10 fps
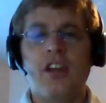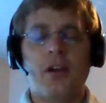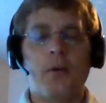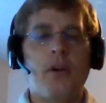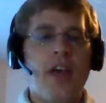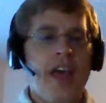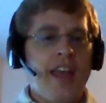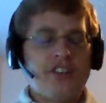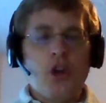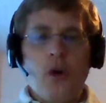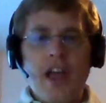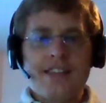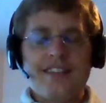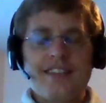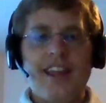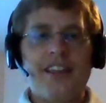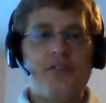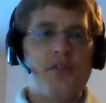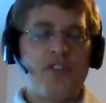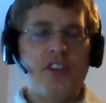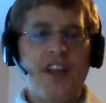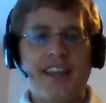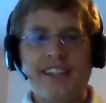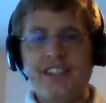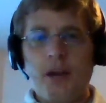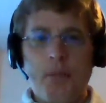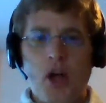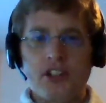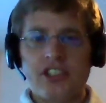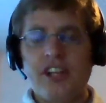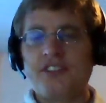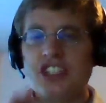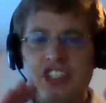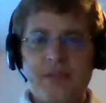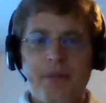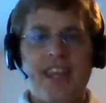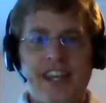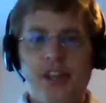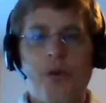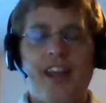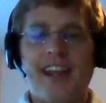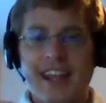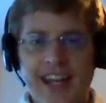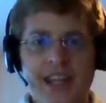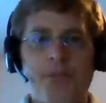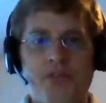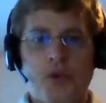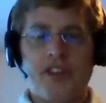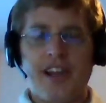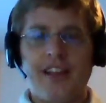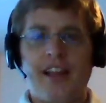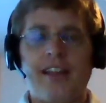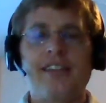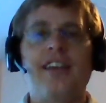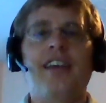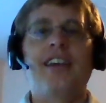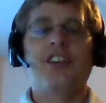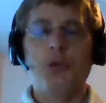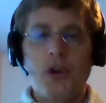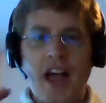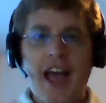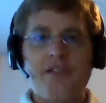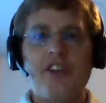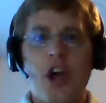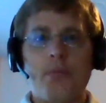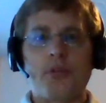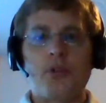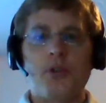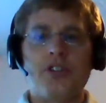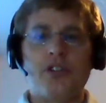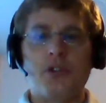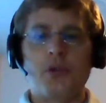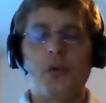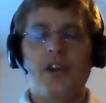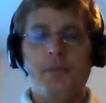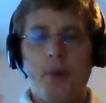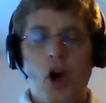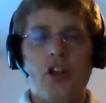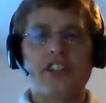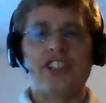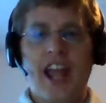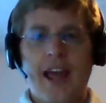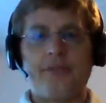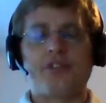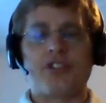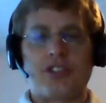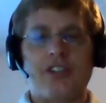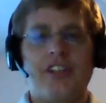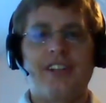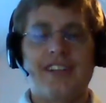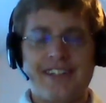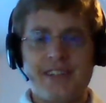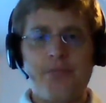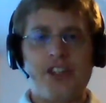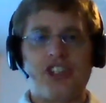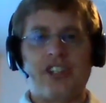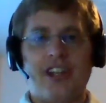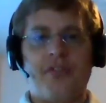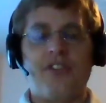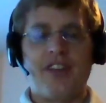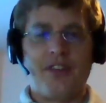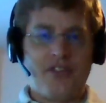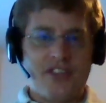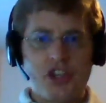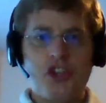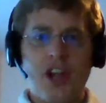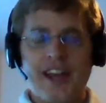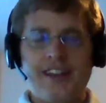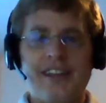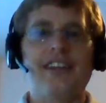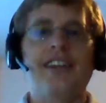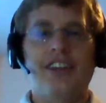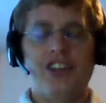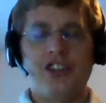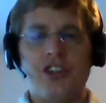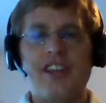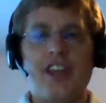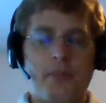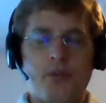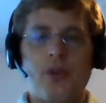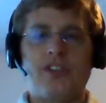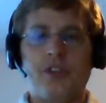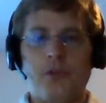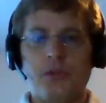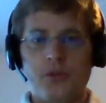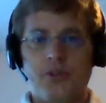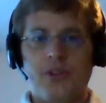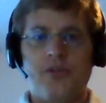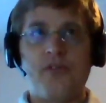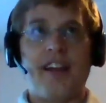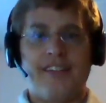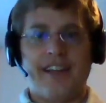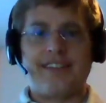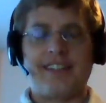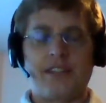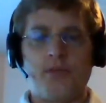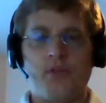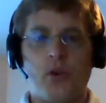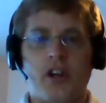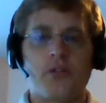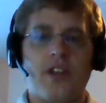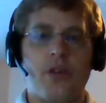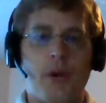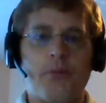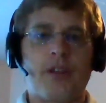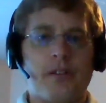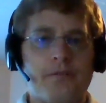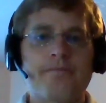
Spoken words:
Yep. And don't hesitate if you feel like it's not polished enough. Just submit anyway to get it in before the deadline. You will have an opportunity to polish after the submission. If it's a good idea, you'll get the opportunity to finalize things before it goes on the website.